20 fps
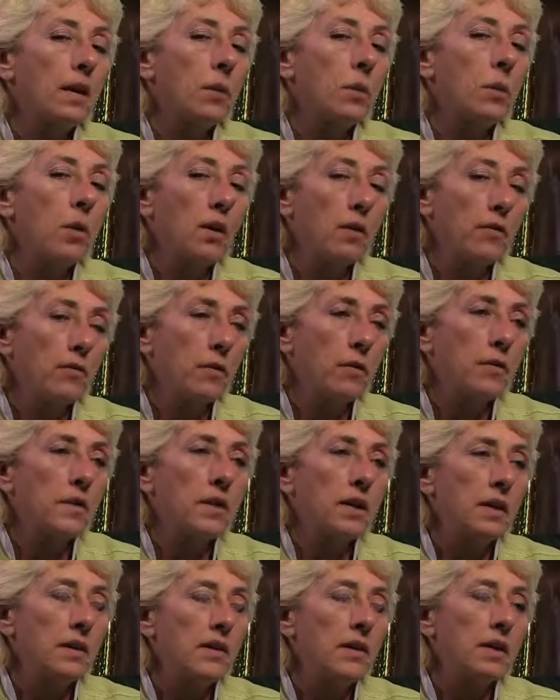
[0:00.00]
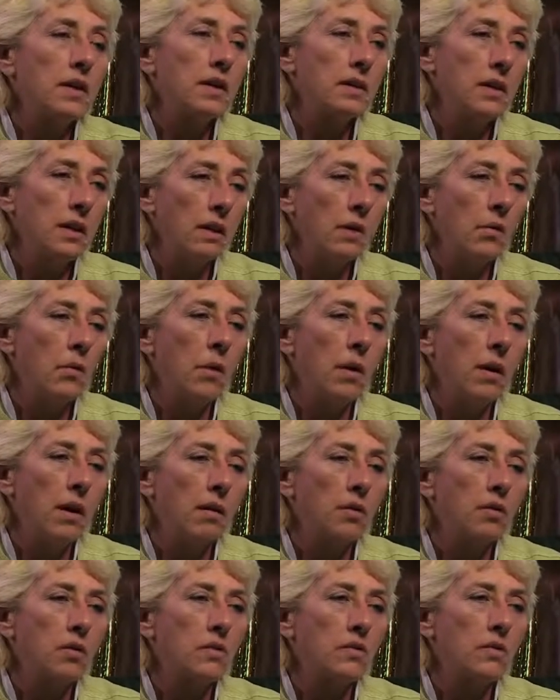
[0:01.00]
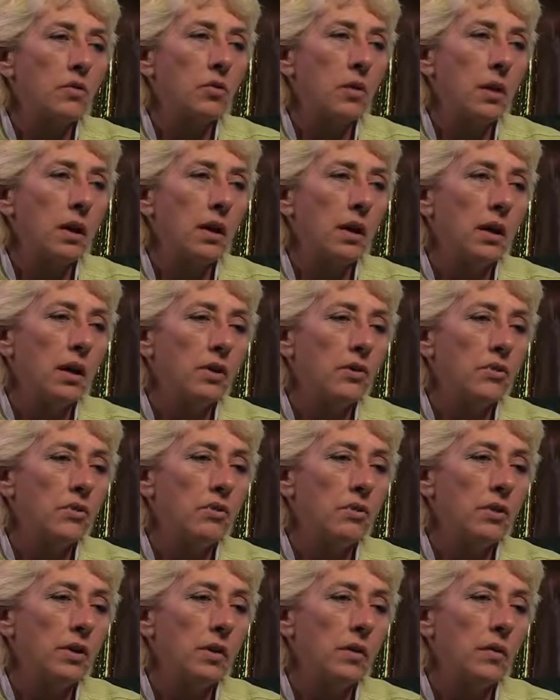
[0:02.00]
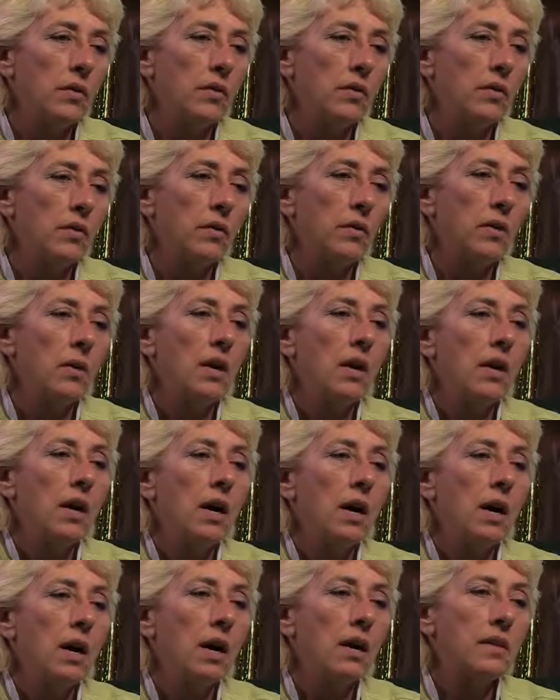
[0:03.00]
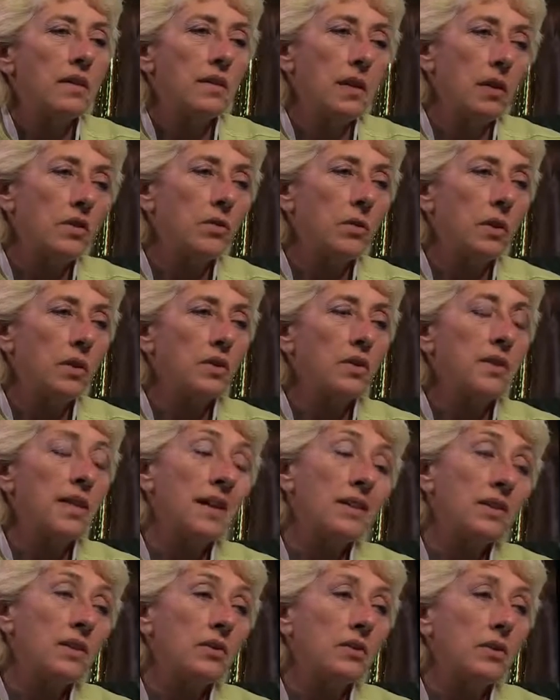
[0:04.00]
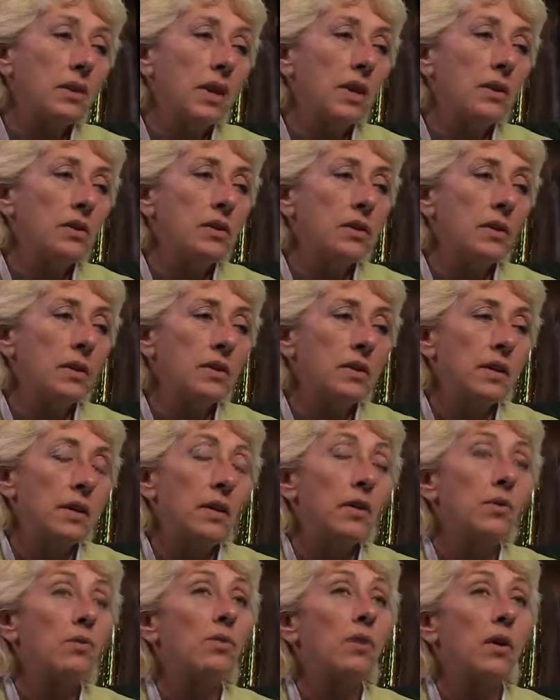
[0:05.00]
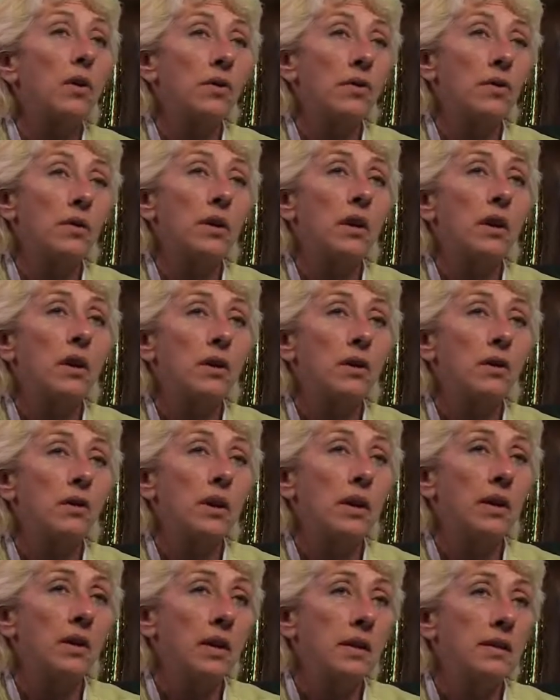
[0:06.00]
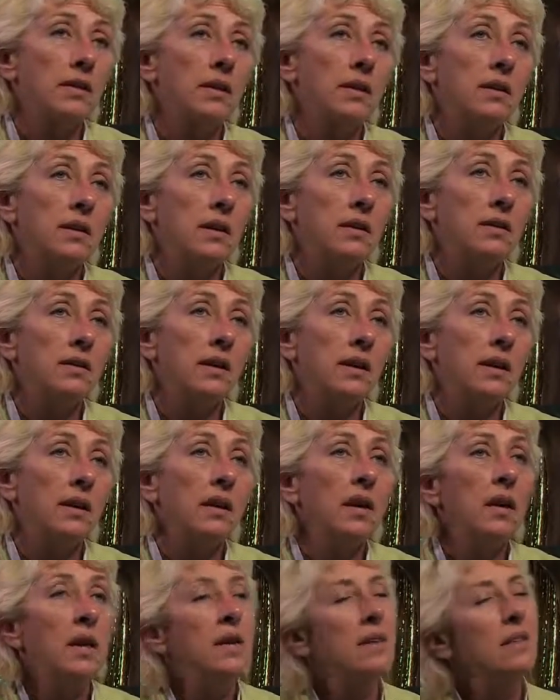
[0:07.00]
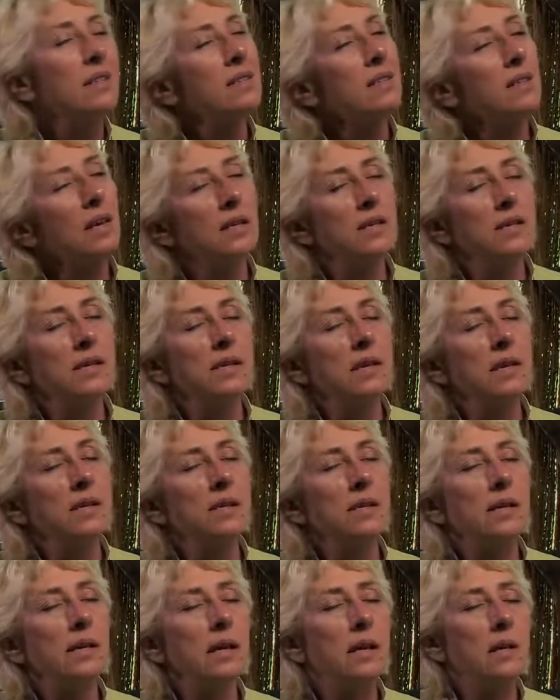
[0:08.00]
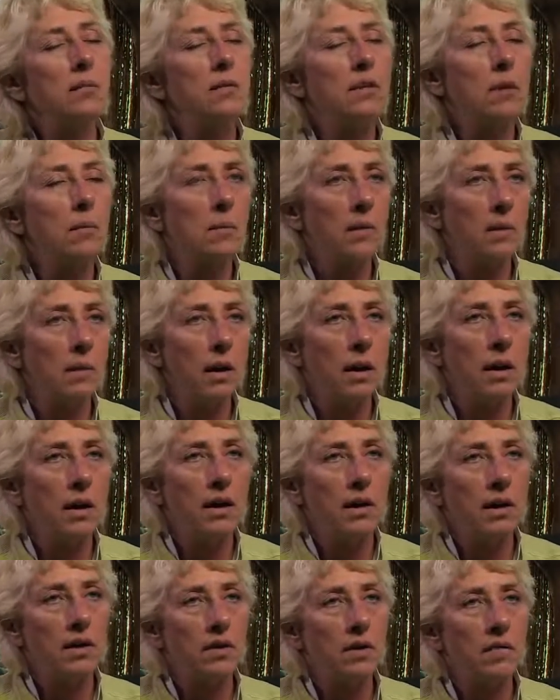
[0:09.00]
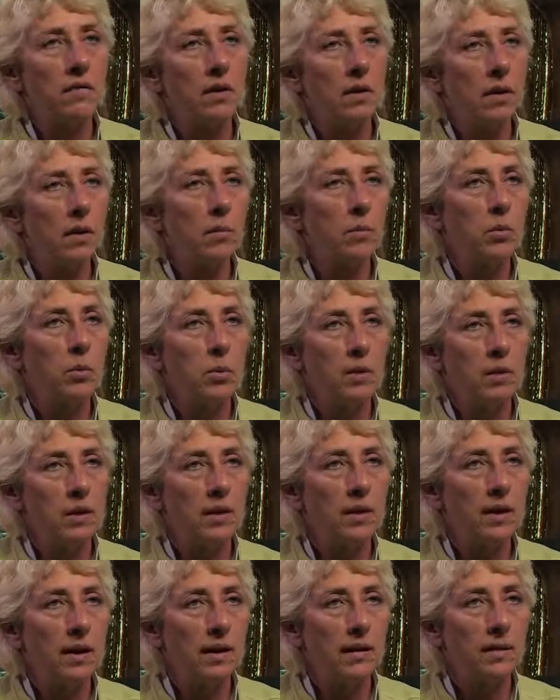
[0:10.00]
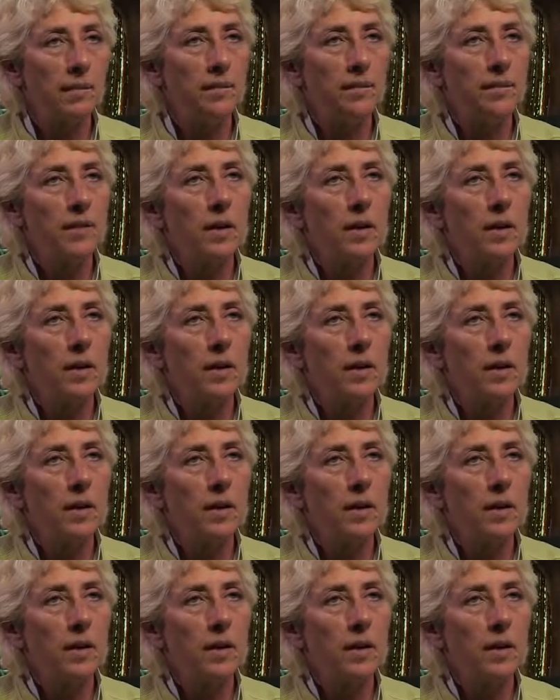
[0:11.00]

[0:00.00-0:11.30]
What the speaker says: one of the first things he did was try to introduce sex education into kindergartens in Hungary in 1919. See, 1919 comes up a lot as a very important date.